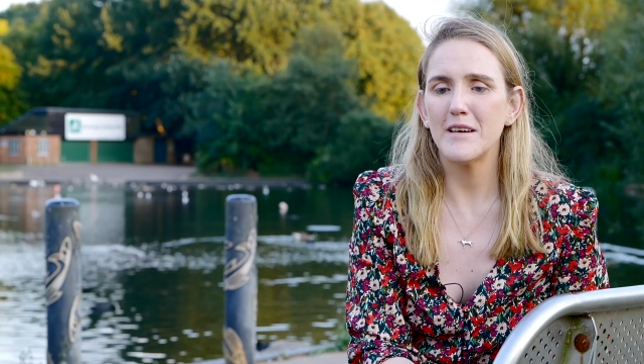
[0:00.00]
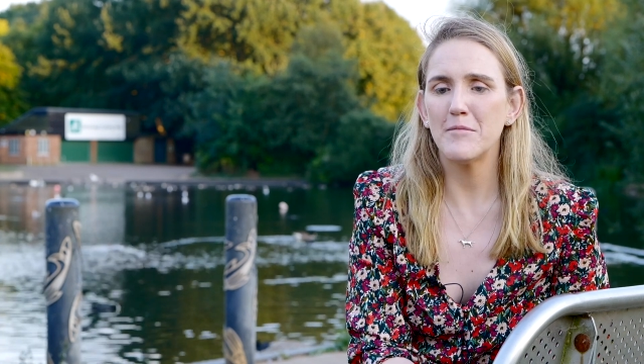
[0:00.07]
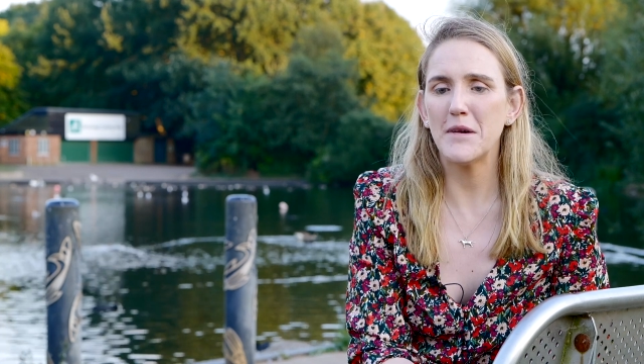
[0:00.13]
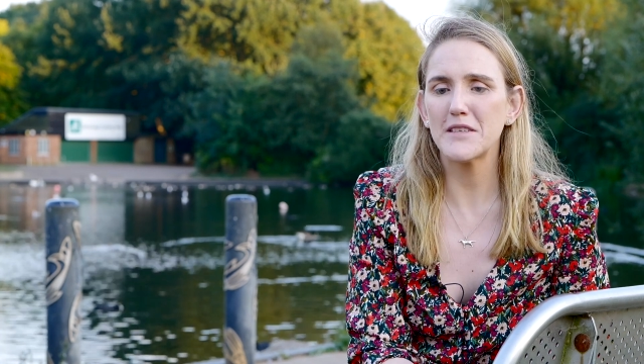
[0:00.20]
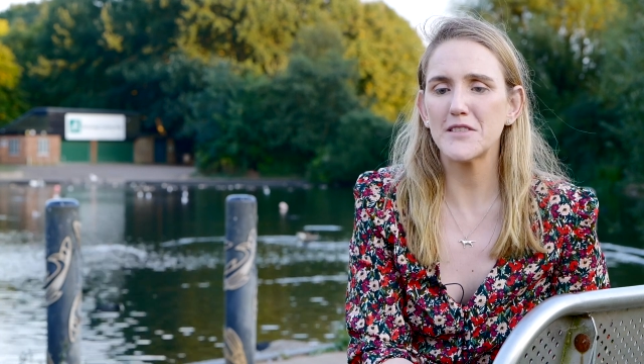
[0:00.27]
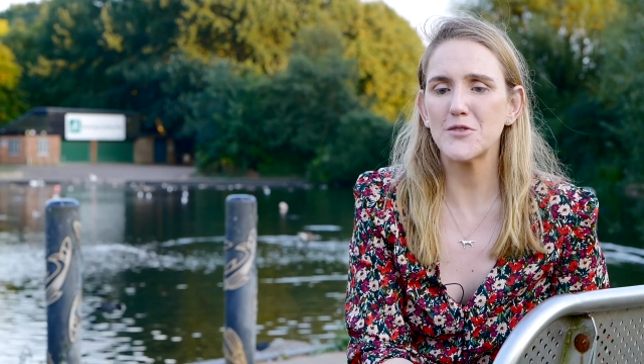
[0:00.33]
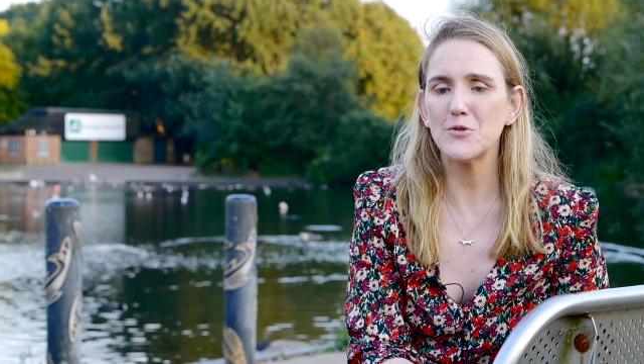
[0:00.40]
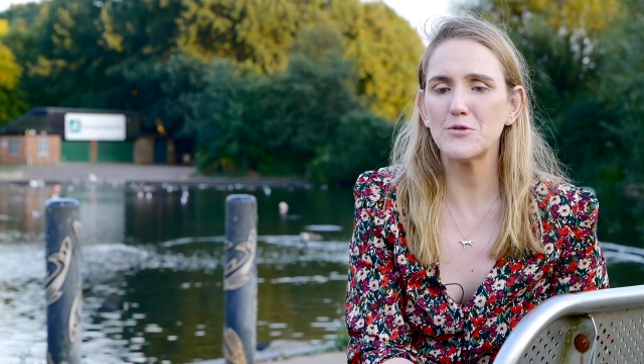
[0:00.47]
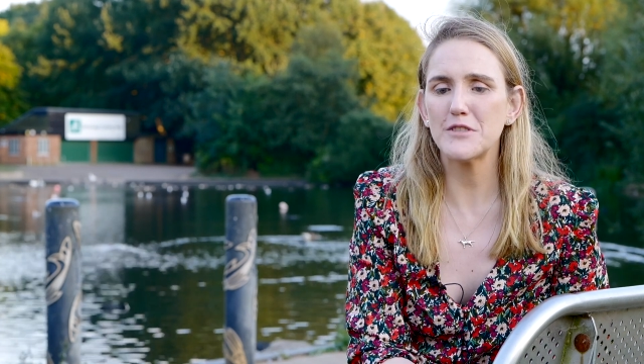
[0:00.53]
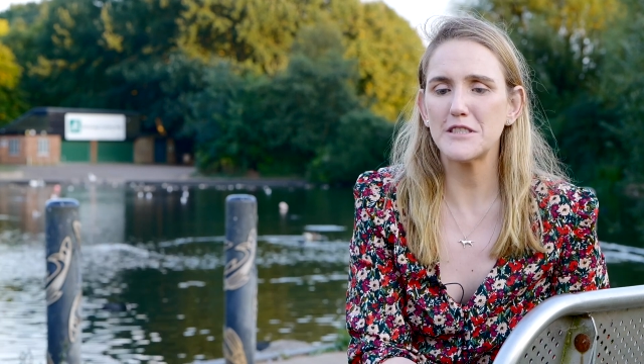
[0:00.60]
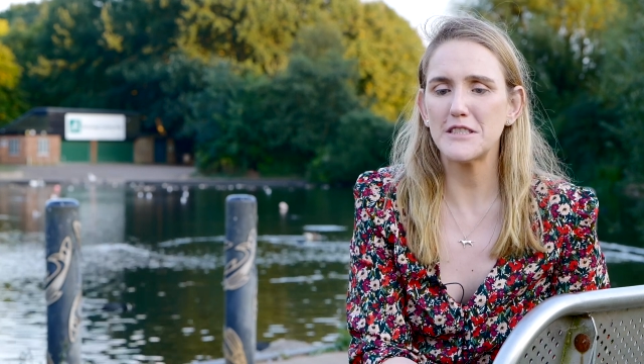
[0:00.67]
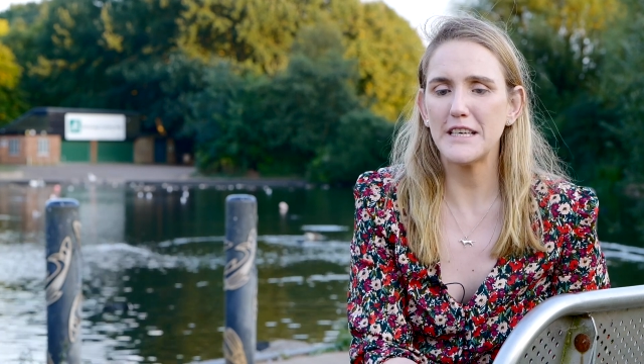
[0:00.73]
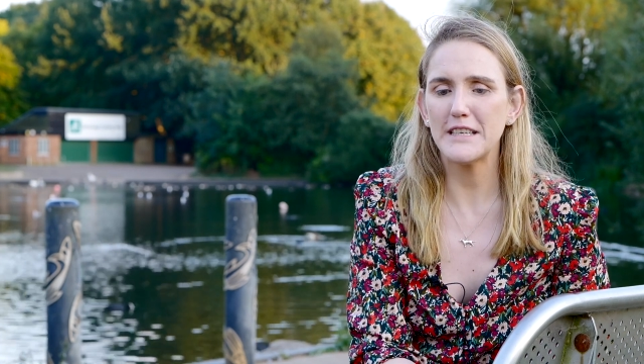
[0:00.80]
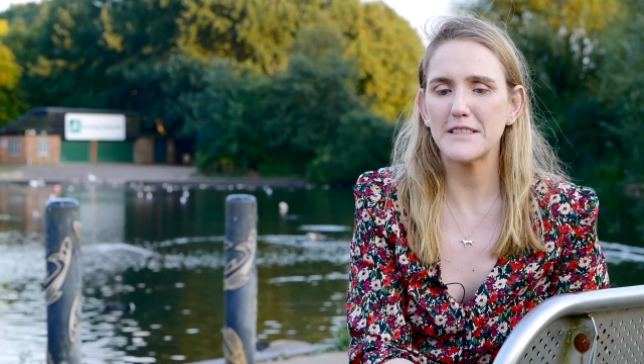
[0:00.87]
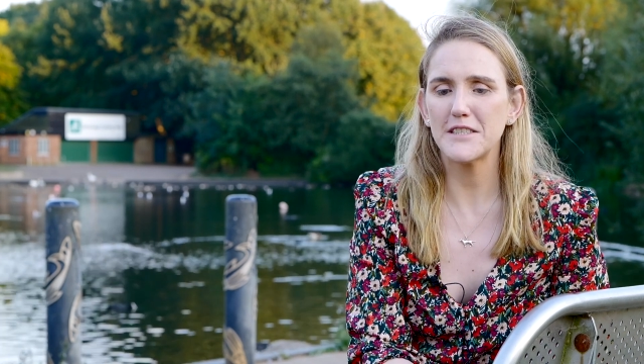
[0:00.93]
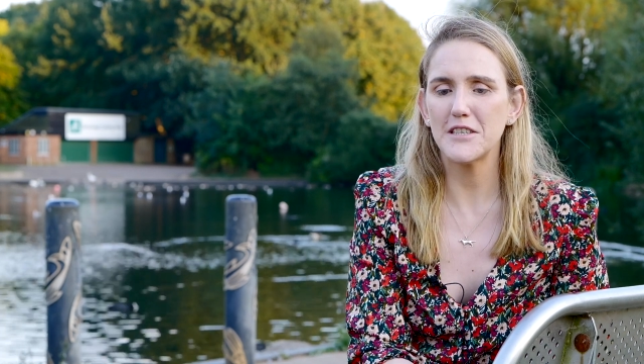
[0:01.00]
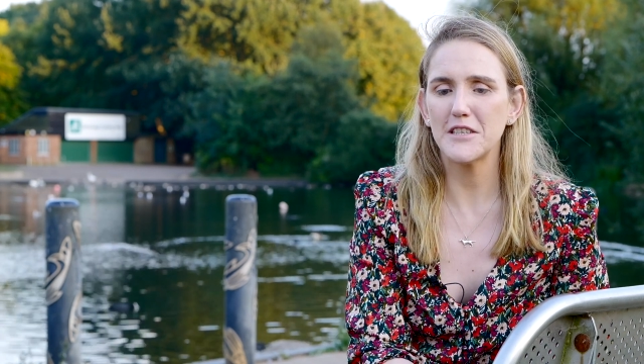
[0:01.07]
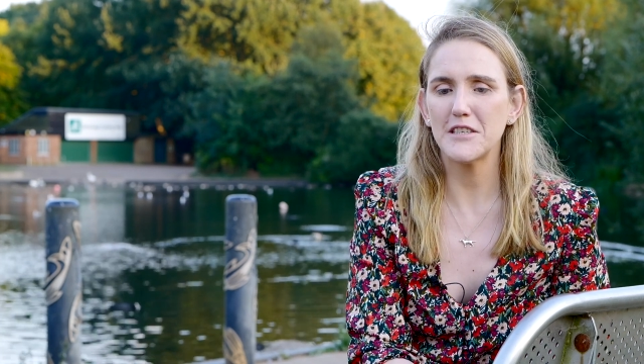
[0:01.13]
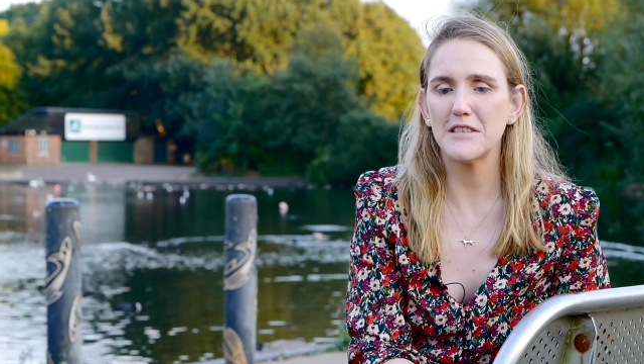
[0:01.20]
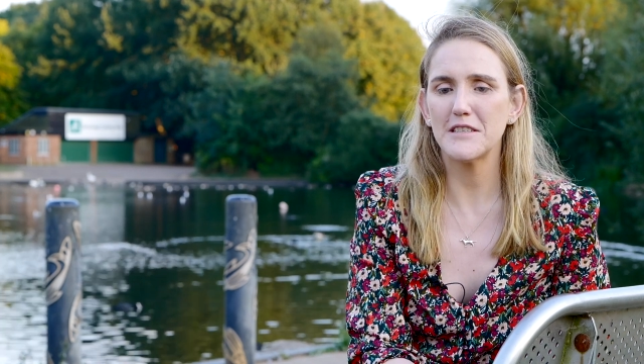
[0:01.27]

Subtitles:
amongst all the chatter